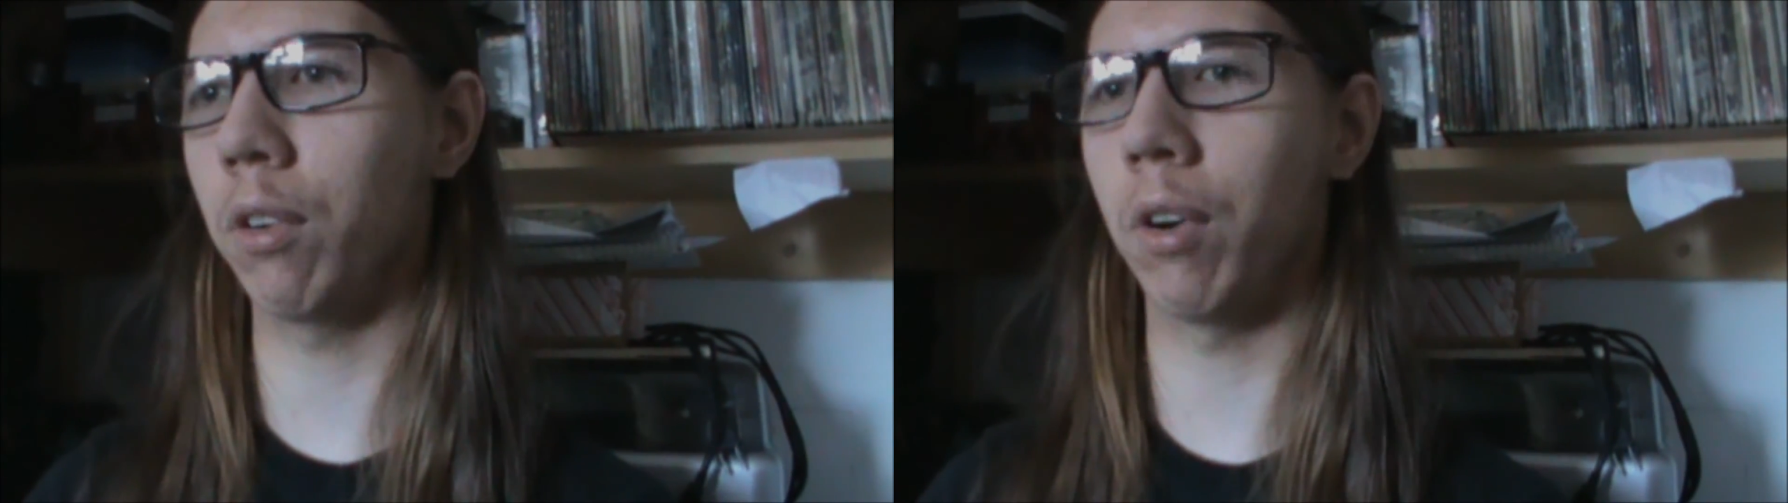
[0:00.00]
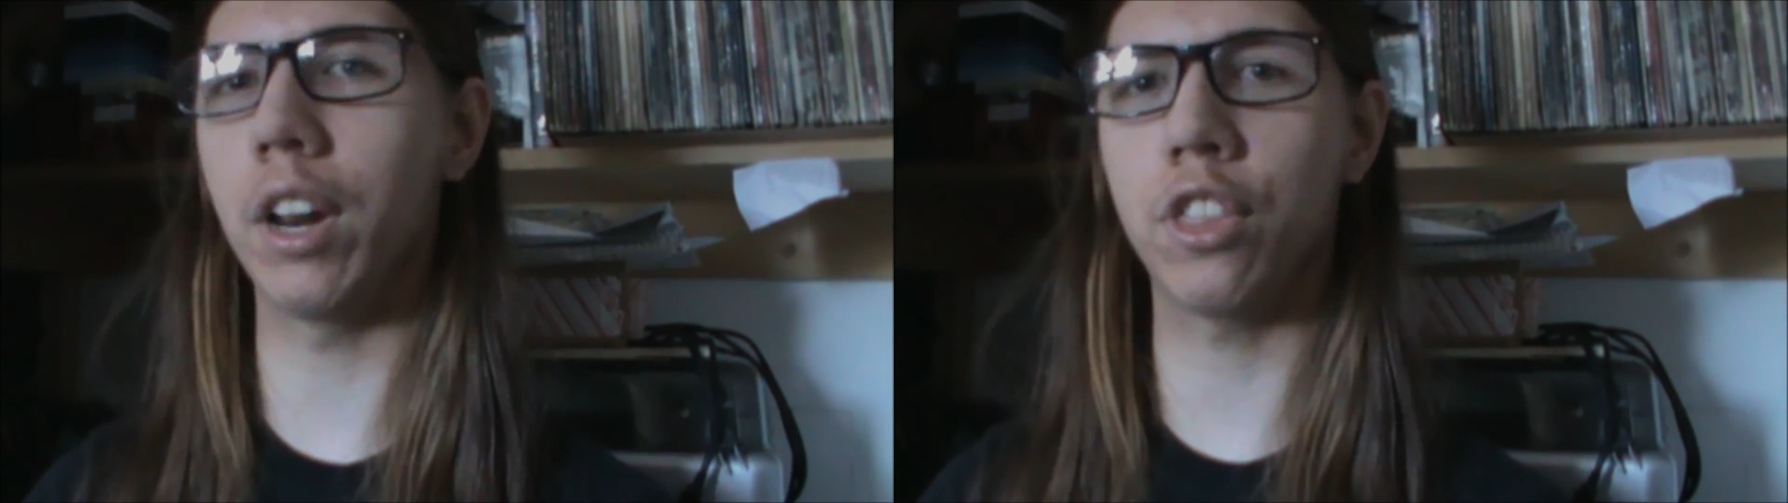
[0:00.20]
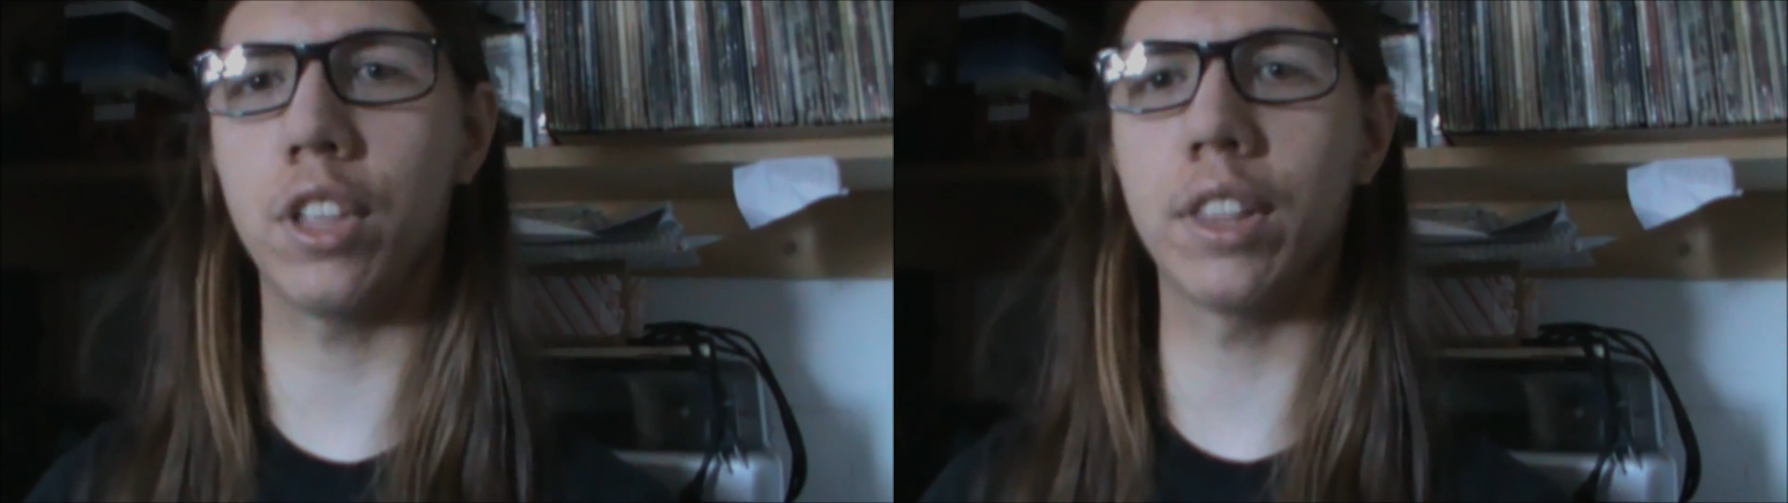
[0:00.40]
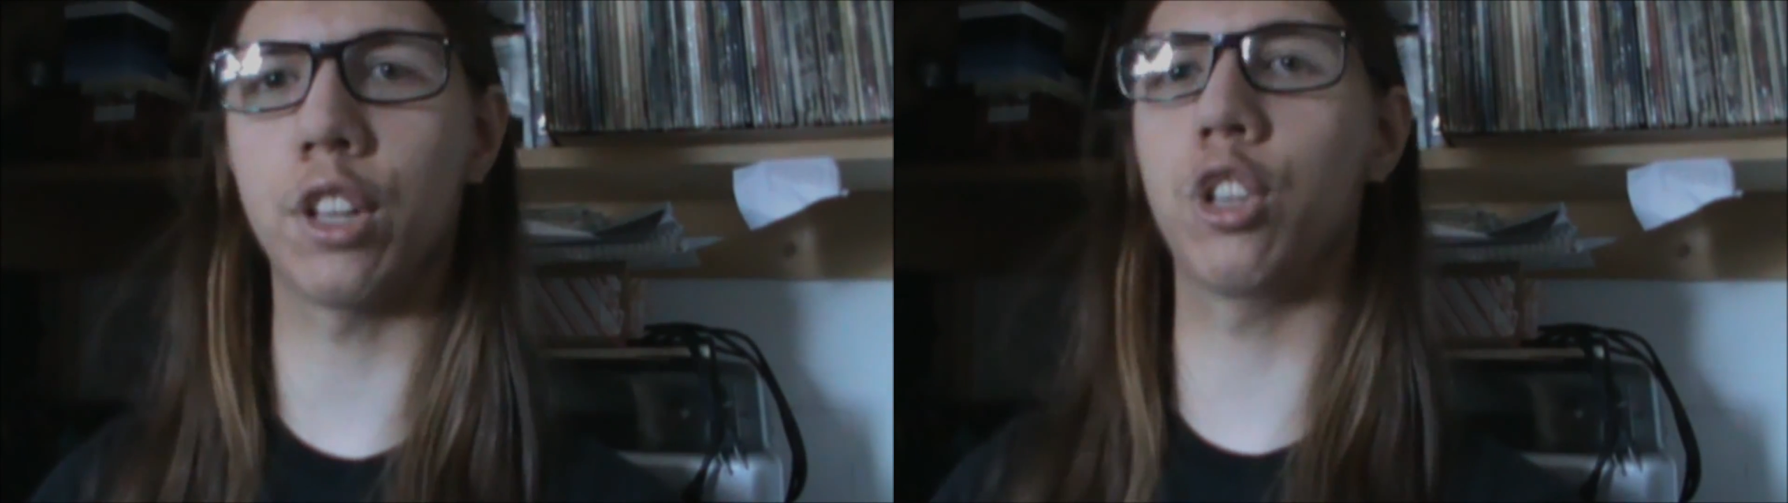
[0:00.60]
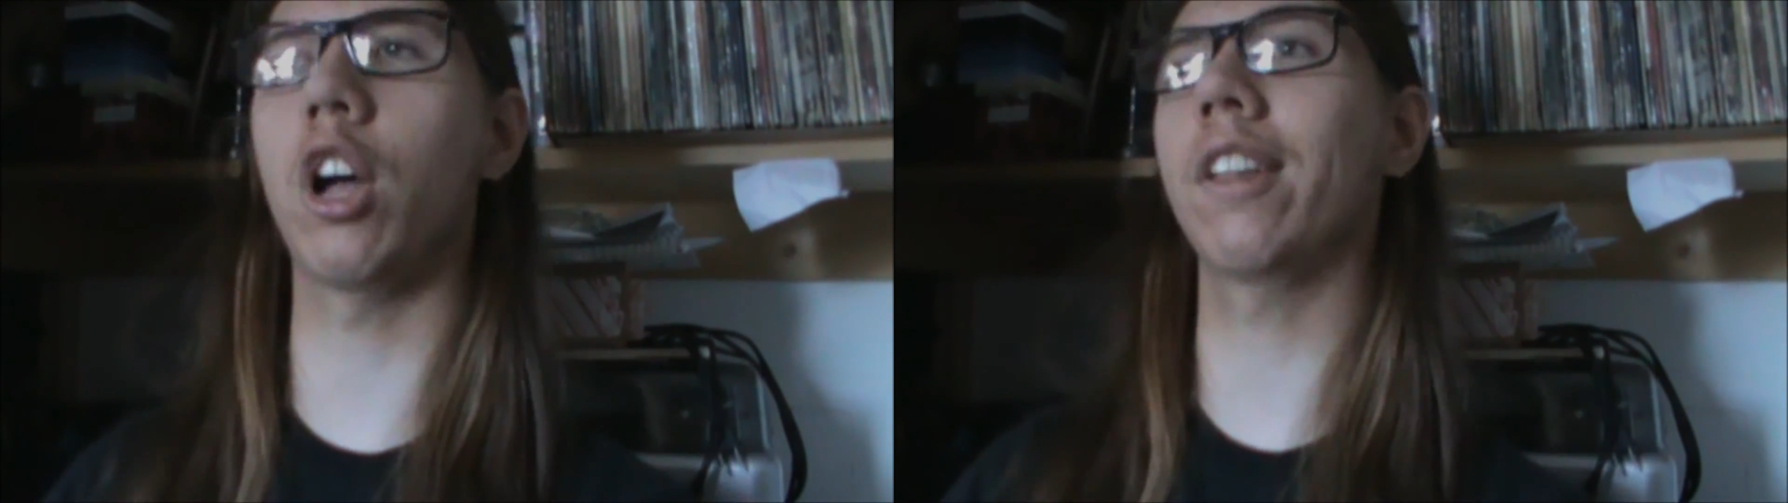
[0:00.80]
or anything
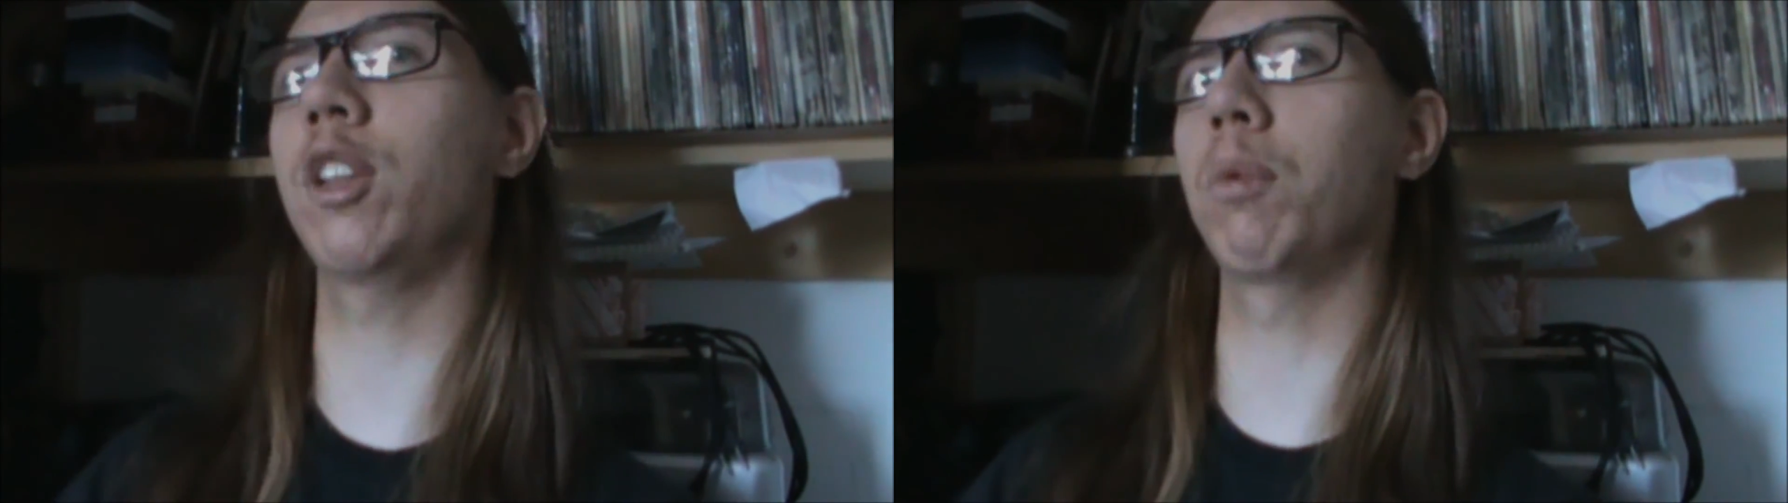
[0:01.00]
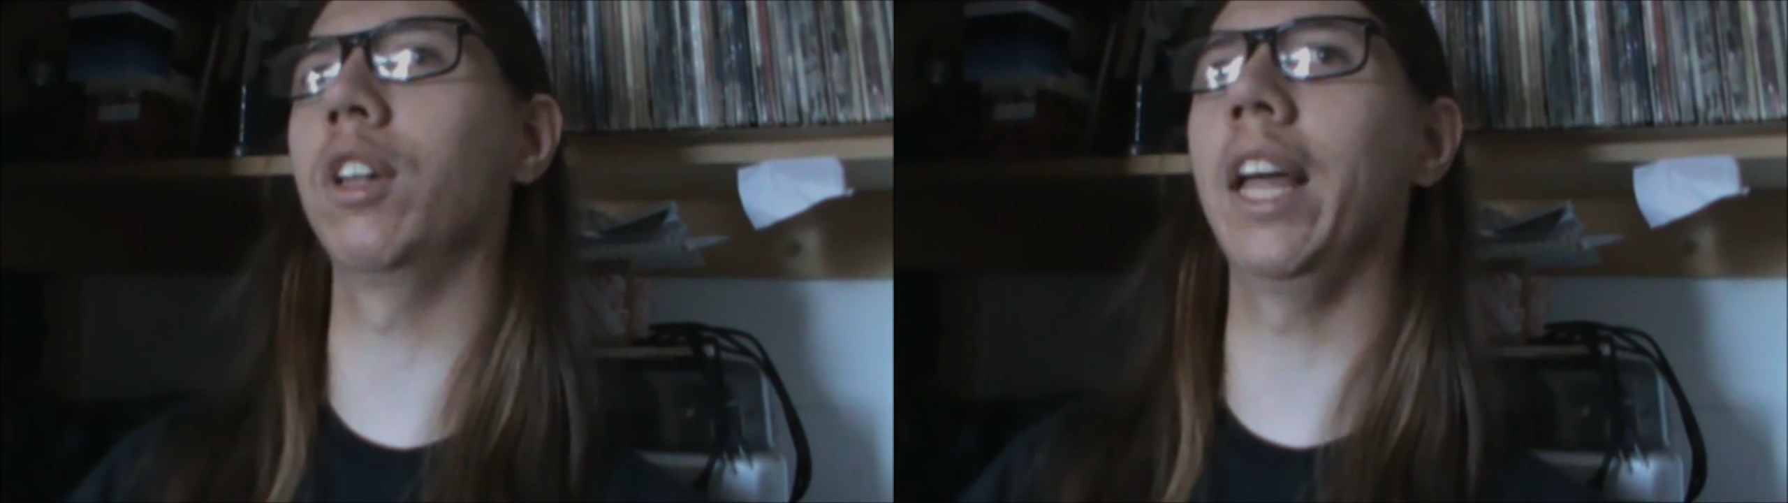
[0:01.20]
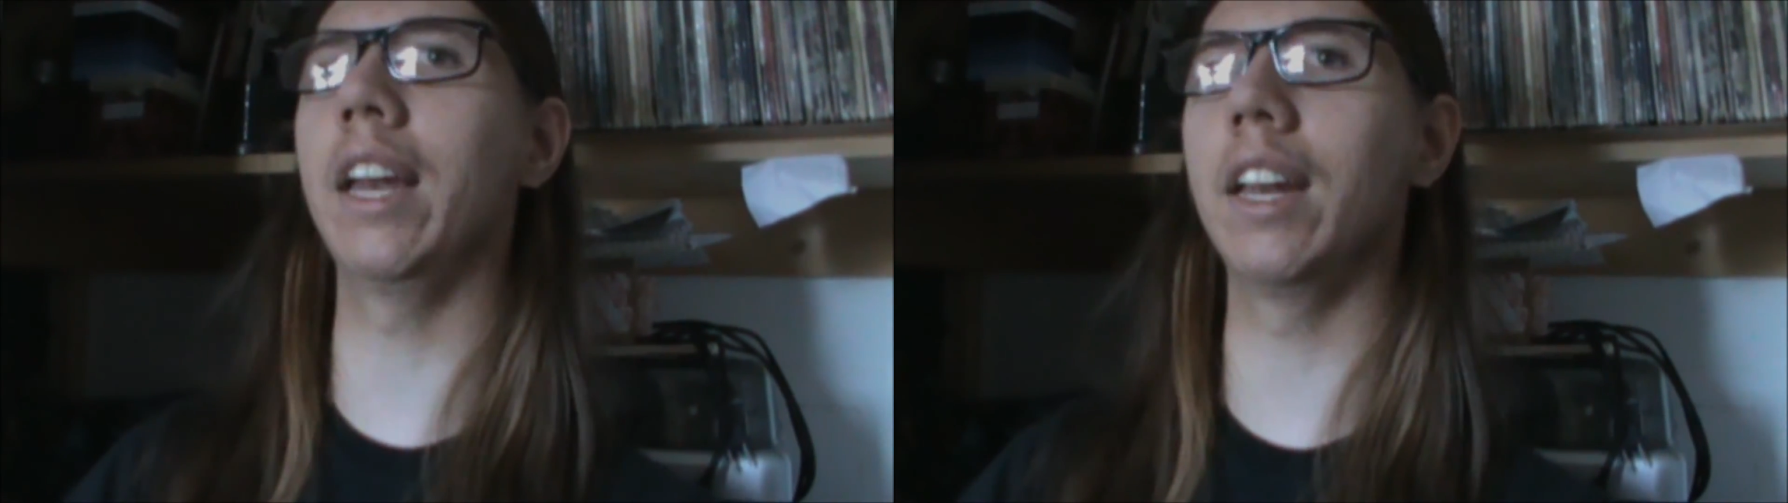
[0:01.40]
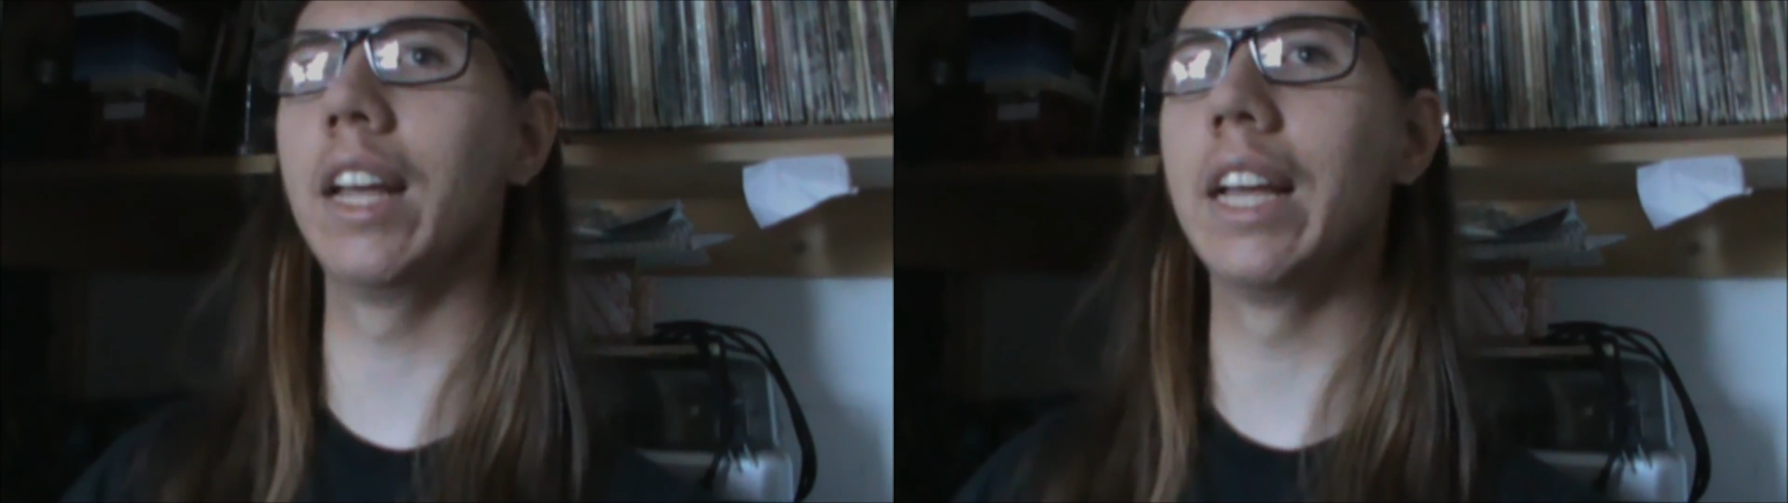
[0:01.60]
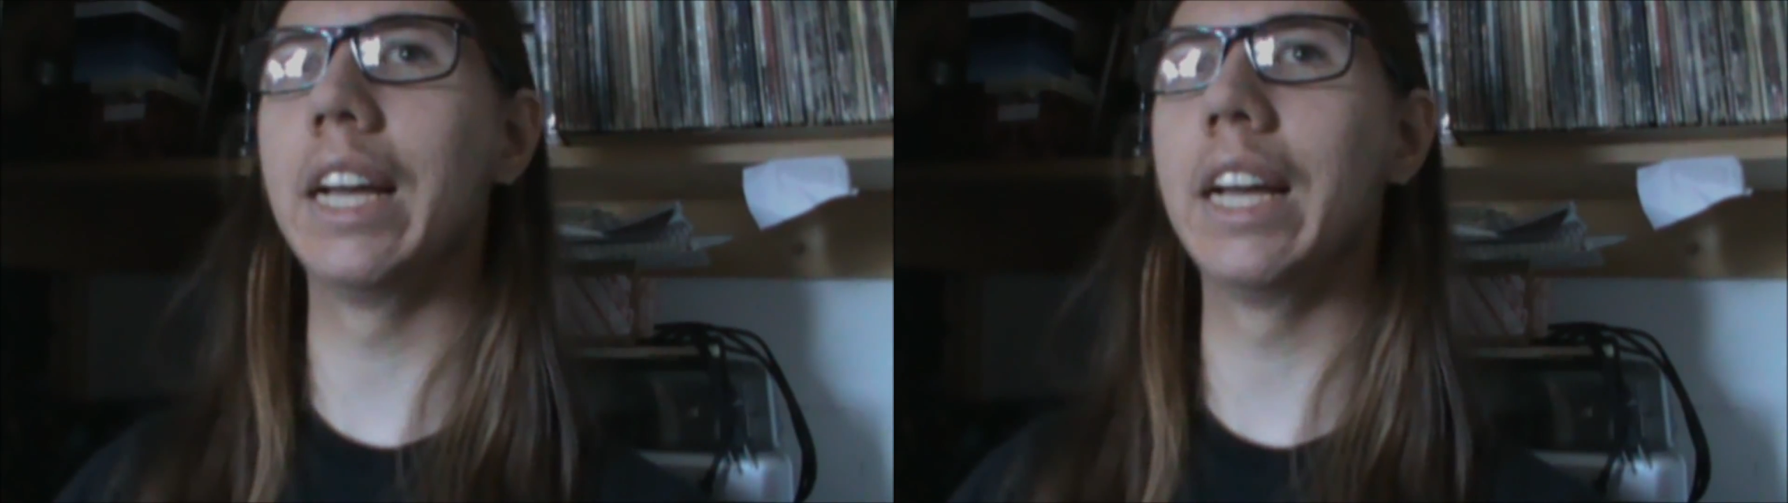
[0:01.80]
that's Nazi related,